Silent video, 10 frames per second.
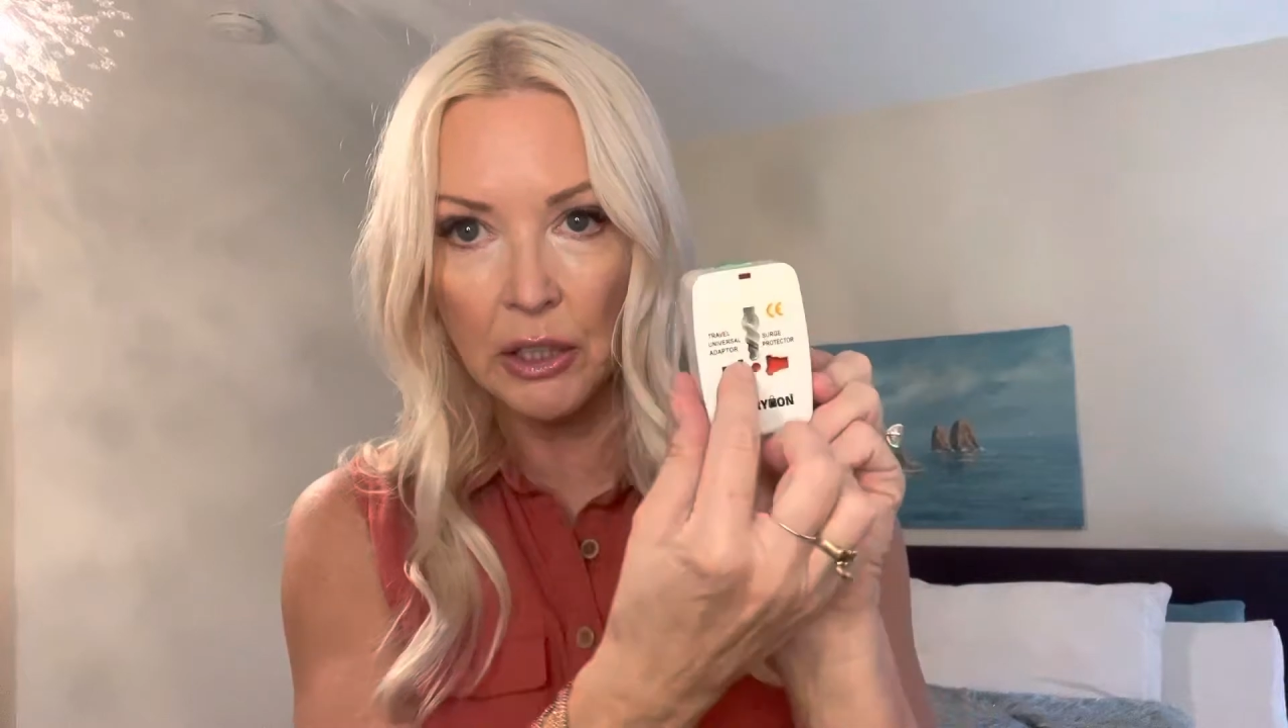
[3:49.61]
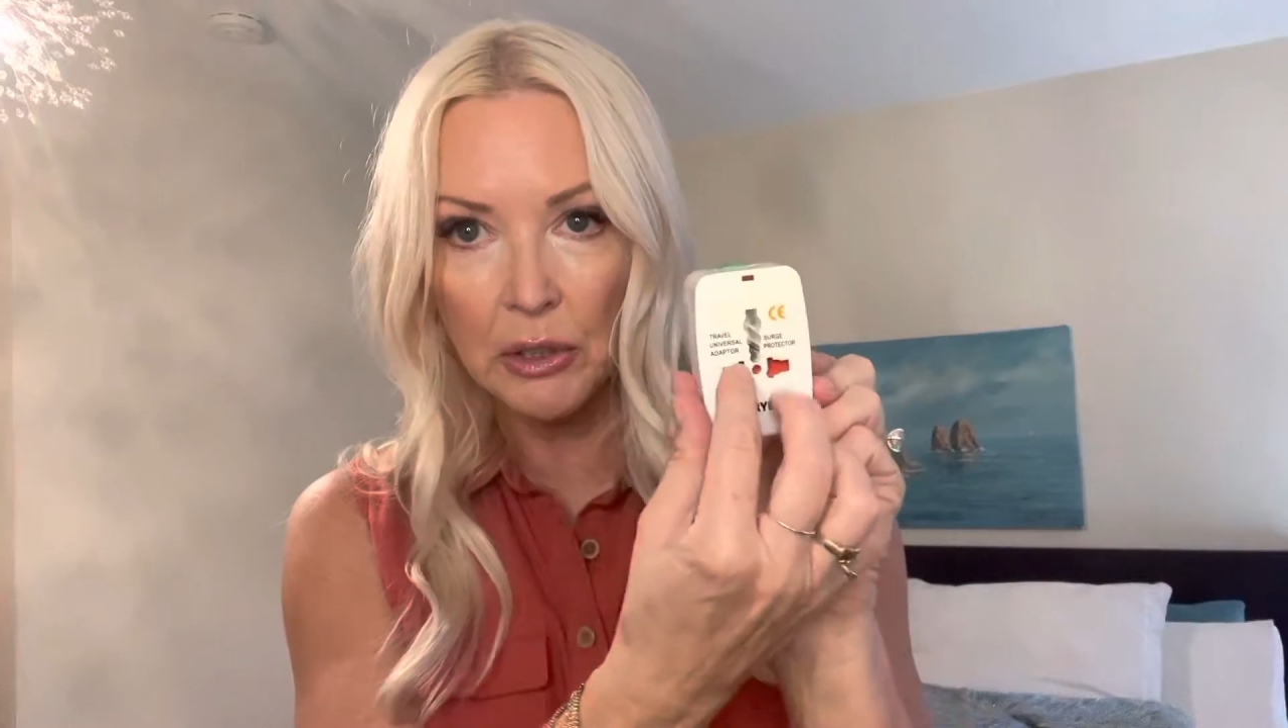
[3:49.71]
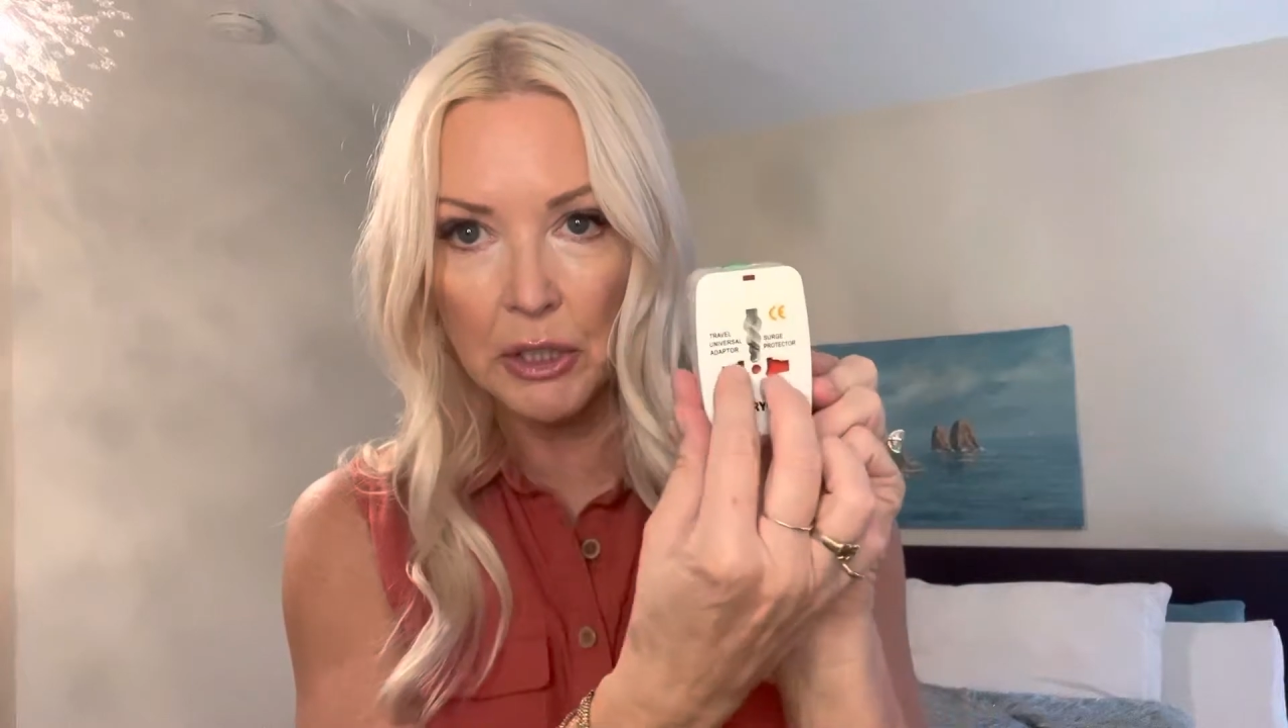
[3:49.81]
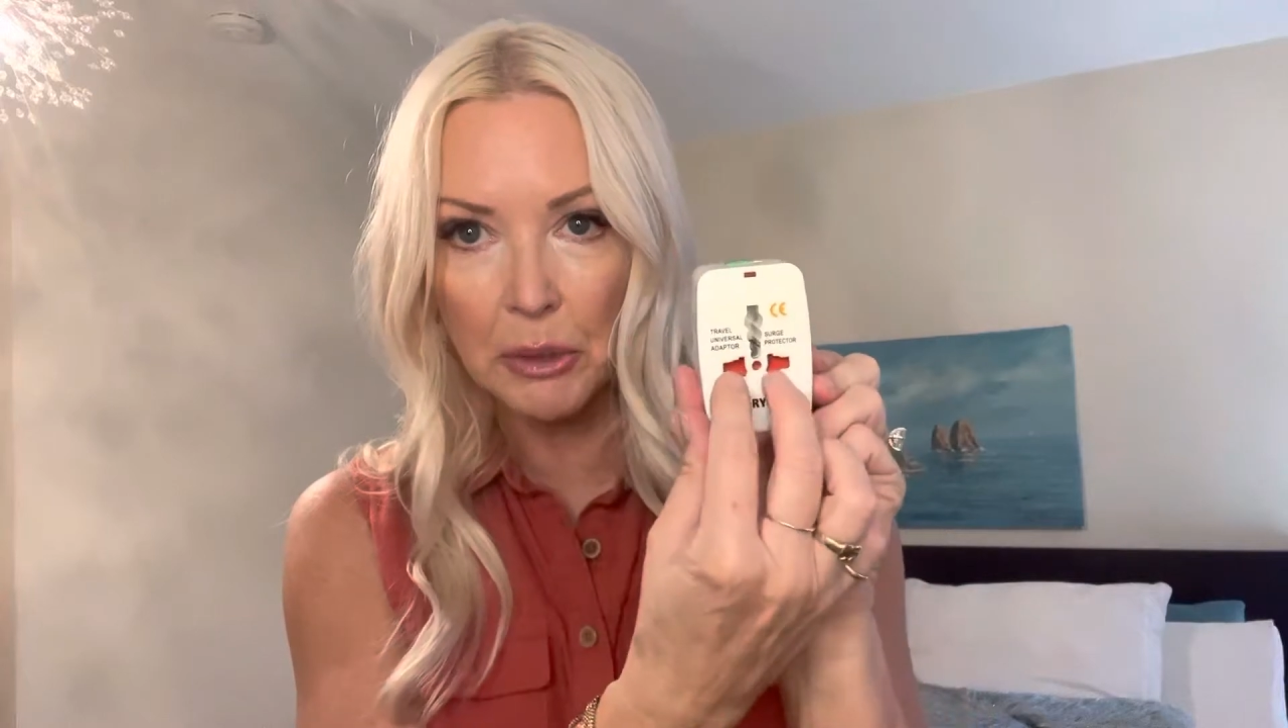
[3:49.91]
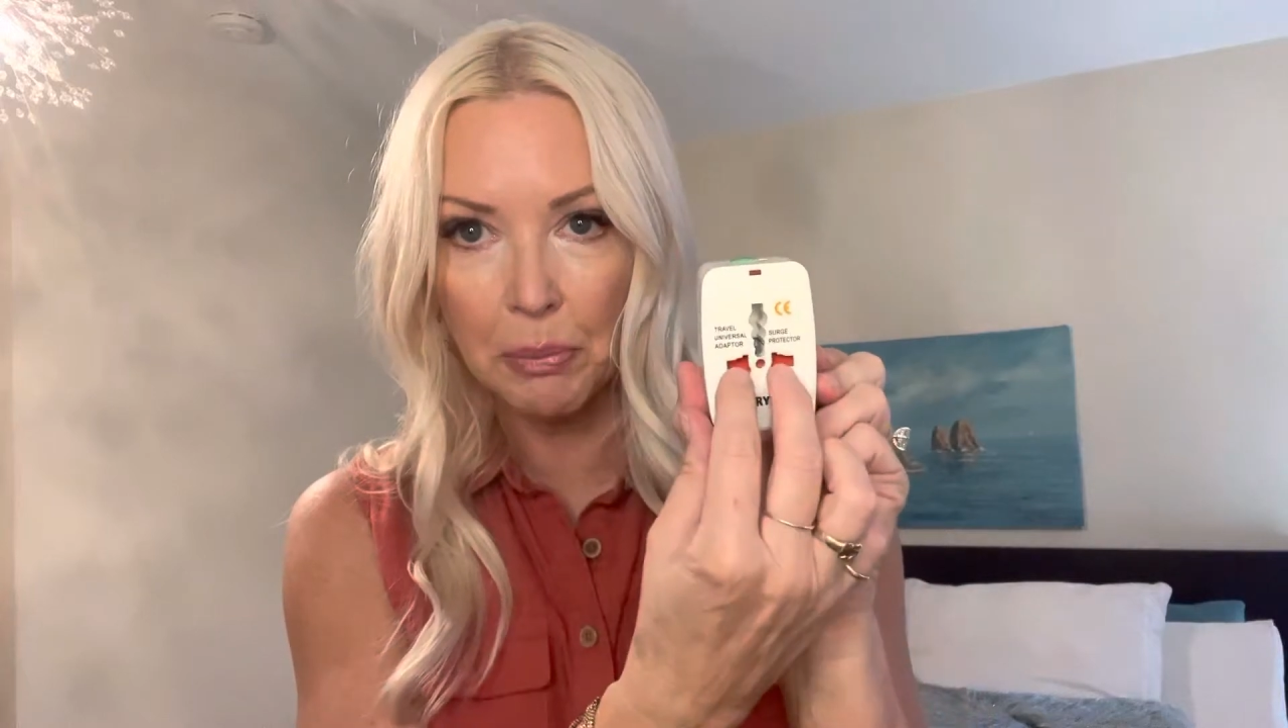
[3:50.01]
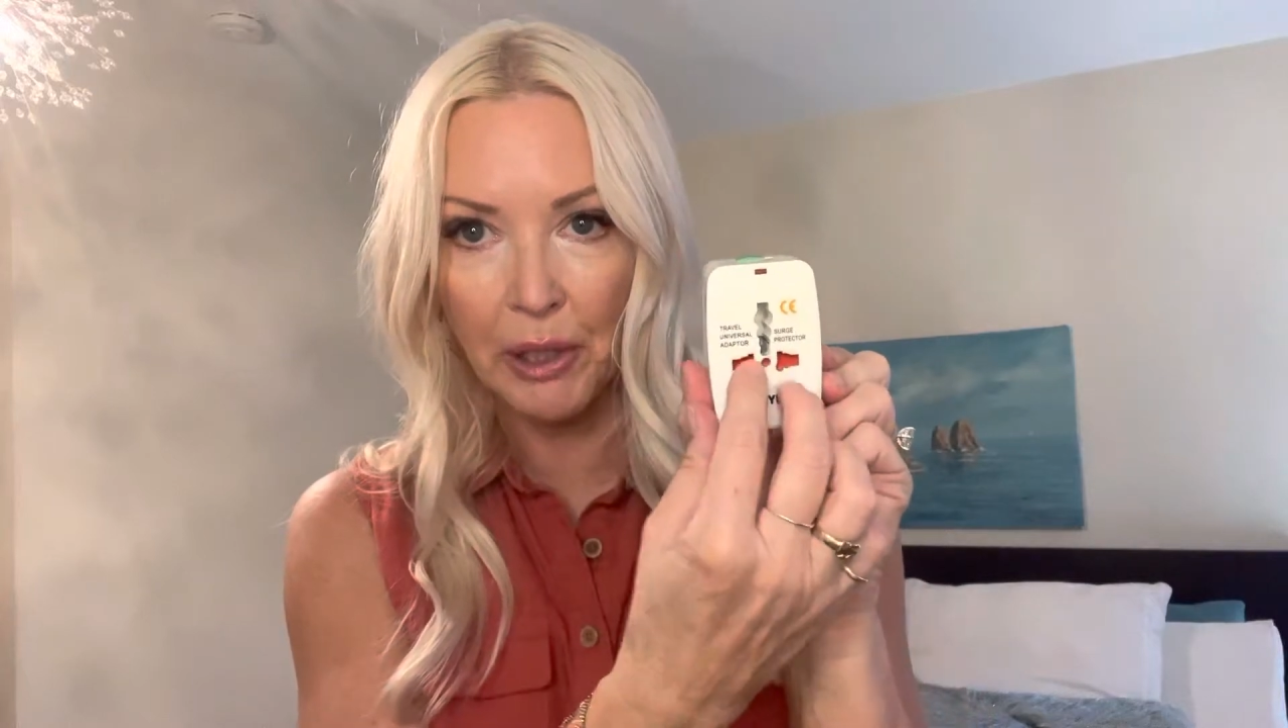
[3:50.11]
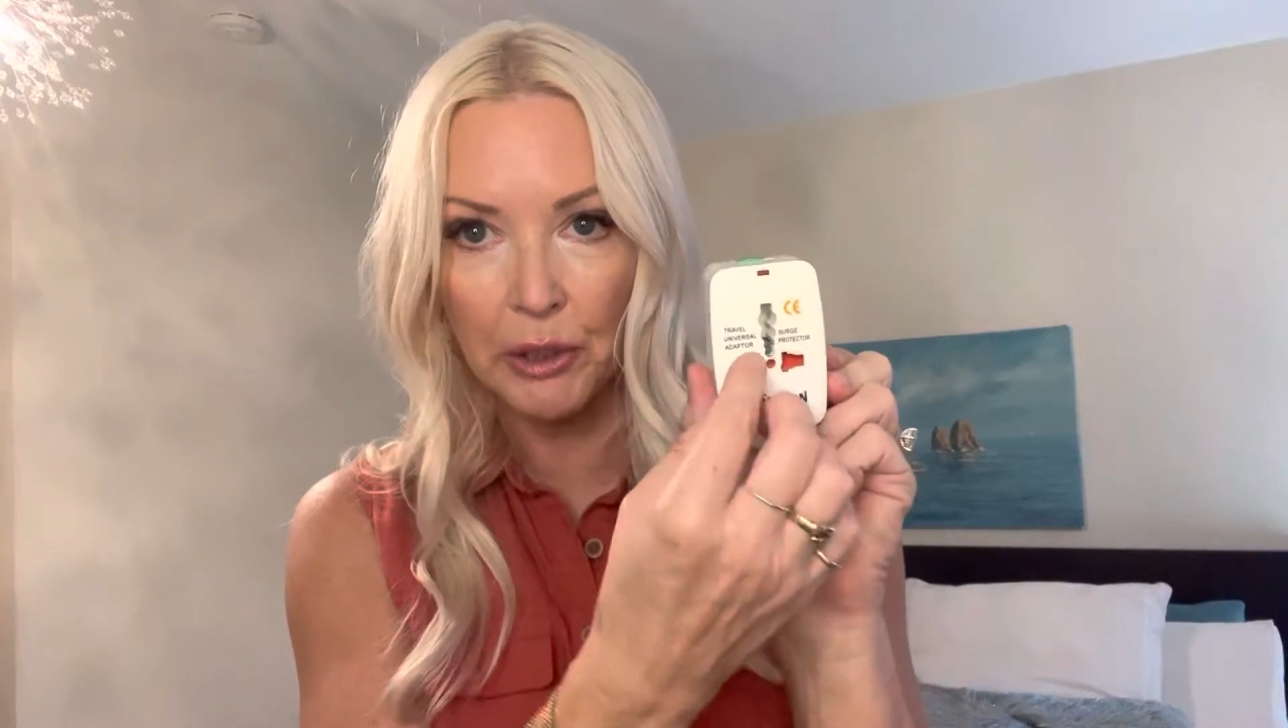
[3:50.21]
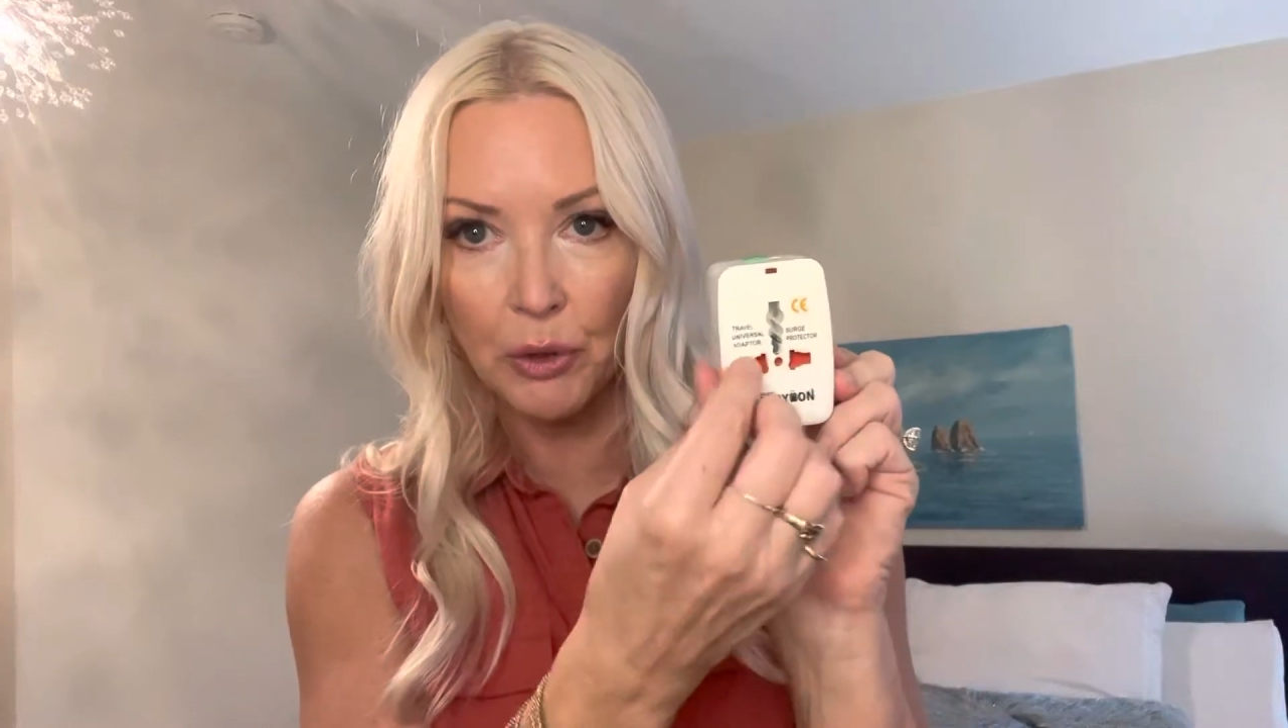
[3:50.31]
you just plug